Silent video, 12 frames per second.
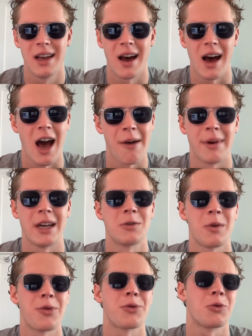I might as
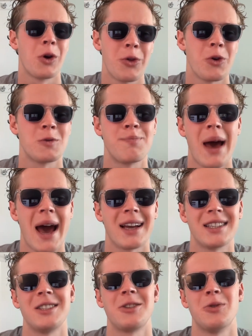well throw those
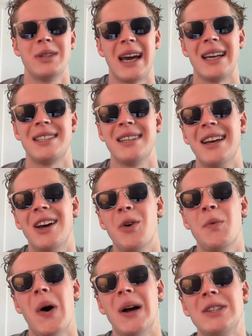bags into a nice
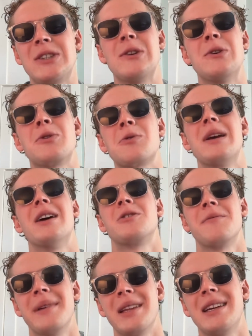
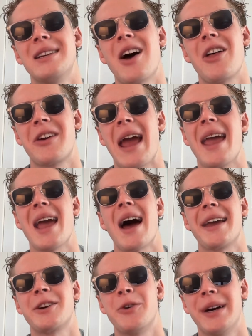$300 million
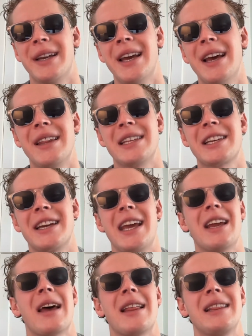AI coin that's going to
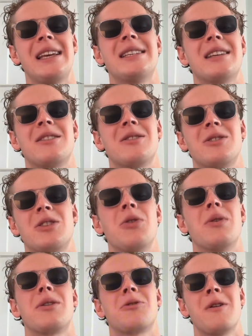hit at least a $2
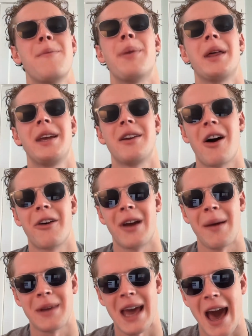to $3 billion
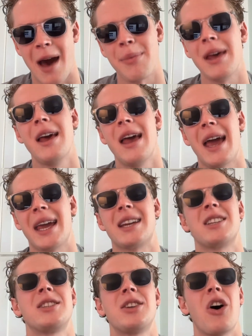MCAP and get a
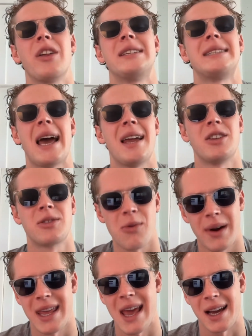solid 10 to
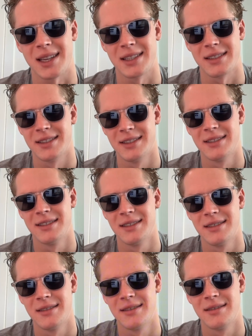20x.
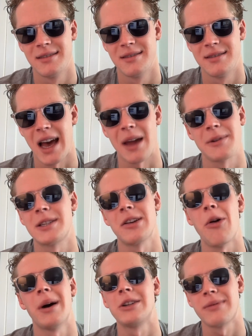I'd
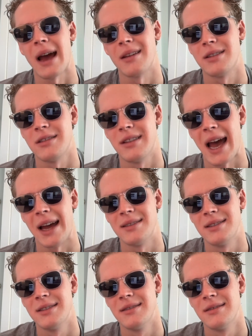so much rather do that,
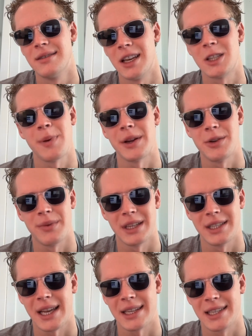especially when
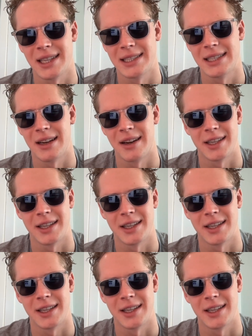these gets listed on